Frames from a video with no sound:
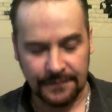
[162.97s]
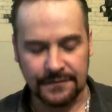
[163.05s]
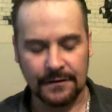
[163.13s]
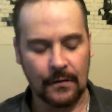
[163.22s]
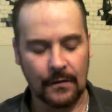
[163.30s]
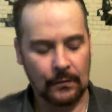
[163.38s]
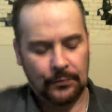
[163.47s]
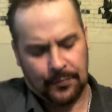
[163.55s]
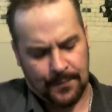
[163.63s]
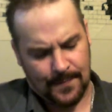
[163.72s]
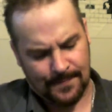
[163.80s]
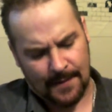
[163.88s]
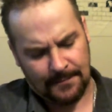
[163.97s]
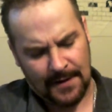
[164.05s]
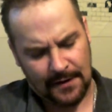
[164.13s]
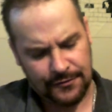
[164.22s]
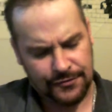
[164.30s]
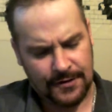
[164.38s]
So I'm
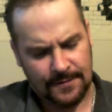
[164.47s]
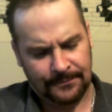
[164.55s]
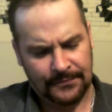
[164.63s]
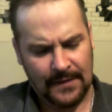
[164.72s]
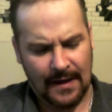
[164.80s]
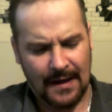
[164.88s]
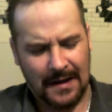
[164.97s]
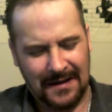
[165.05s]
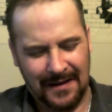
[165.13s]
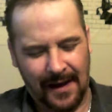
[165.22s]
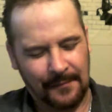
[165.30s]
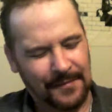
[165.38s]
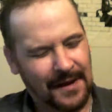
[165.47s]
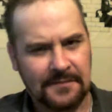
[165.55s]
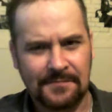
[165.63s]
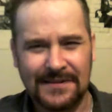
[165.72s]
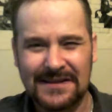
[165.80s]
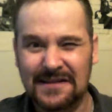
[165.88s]
not sure. I'm not
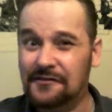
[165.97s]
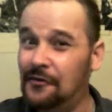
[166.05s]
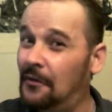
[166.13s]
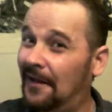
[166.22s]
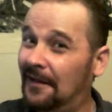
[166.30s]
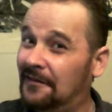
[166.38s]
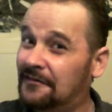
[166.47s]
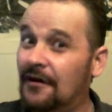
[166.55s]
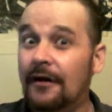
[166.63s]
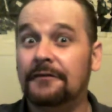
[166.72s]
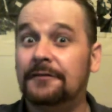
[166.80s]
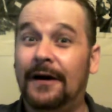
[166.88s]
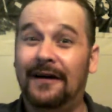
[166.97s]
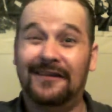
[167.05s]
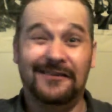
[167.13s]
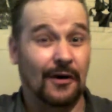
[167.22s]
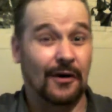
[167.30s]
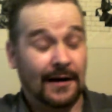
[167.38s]
completely sold on this harvest berry.
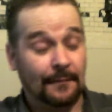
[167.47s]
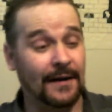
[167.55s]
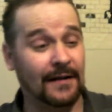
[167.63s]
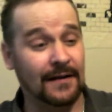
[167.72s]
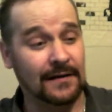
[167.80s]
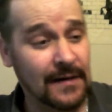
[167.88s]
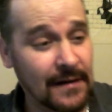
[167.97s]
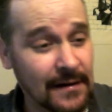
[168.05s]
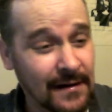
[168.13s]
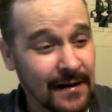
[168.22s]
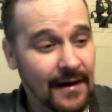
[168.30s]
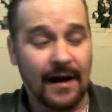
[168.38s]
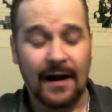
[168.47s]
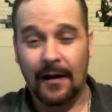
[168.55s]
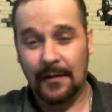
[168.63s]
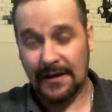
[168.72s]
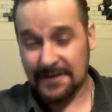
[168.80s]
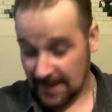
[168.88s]
Sorry, Capella.
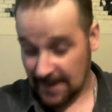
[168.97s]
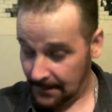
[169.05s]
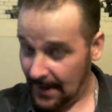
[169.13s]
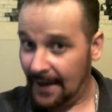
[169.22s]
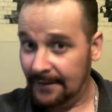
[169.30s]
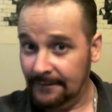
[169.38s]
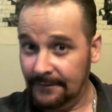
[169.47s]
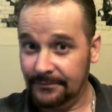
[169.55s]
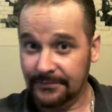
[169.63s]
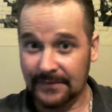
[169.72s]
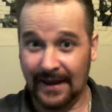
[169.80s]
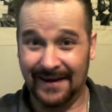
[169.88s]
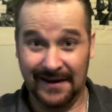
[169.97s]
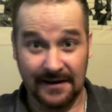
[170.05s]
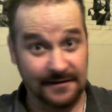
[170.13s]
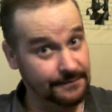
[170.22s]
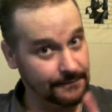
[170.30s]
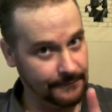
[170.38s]
It's not bad, and it
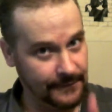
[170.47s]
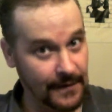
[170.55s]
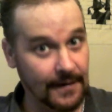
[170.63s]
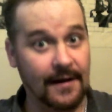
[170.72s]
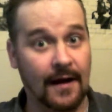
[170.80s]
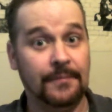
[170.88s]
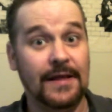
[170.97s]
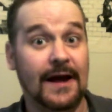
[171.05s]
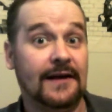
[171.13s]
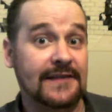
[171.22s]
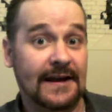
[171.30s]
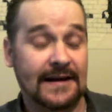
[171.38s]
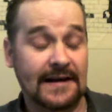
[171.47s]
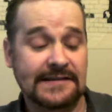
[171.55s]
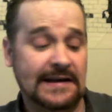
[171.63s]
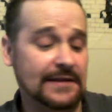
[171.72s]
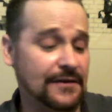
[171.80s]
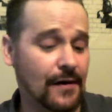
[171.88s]
is very complex. Like I
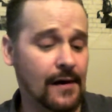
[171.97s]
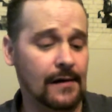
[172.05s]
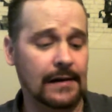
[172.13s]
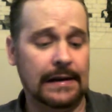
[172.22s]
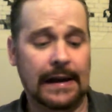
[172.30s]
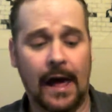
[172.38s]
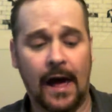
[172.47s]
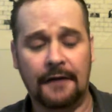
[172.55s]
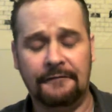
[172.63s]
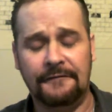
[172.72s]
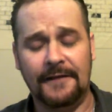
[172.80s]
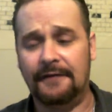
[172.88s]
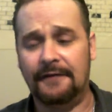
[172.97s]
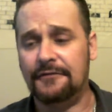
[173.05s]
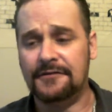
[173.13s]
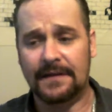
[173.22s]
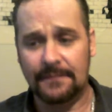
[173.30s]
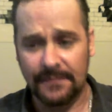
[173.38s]
said, there are a lot of
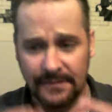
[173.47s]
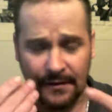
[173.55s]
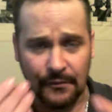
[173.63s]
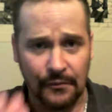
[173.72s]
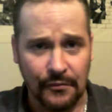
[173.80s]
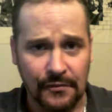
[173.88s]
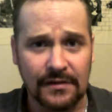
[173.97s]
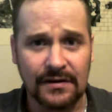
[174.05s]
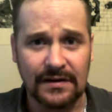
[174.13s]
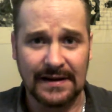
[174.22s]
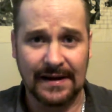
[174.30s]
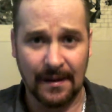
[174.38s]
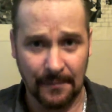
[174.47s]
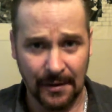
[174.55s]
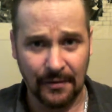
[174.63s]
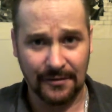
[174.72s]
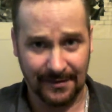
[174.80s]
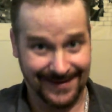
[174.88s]
flavors that really come
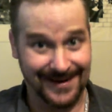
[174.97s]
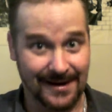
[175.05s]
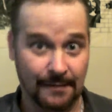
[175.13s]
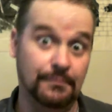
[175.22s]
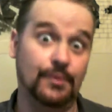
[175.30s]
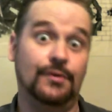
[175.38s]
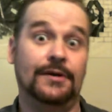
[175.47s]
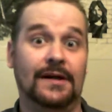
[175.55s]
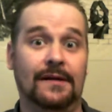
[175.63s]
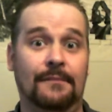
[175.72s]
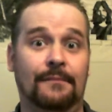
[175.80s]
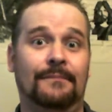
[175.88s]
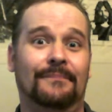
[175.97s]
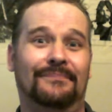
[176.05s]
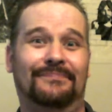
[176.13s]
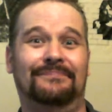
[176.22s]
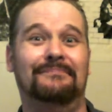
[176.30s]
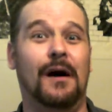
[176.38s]
out and kind of boot you in the
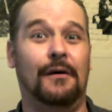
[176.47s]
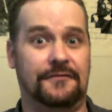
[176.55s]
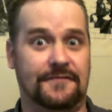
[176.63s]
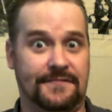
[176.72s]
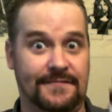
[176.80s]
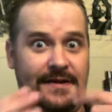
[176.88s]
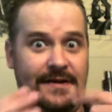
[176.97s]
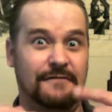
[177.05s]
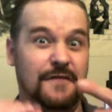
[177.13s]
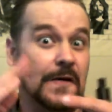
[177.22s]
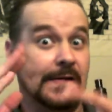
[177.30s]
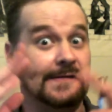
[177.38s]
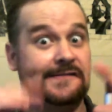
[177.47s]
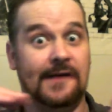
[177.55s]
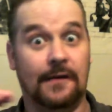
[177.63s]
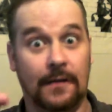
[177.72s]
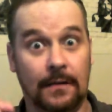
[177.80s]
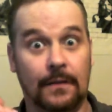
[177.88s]
mouth in a very
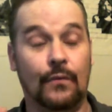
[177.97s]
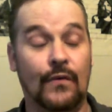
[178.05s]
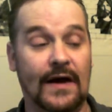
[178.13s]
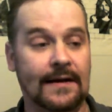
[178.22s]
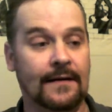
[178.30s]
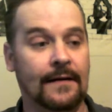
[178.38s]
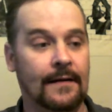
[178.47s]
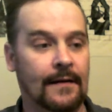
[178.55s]
subtle way.